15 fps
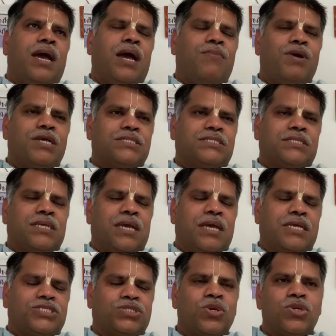I was
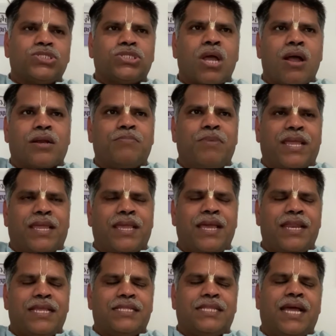so shocked by
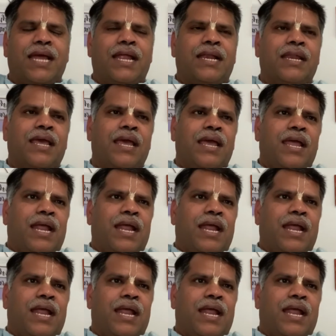hearing that.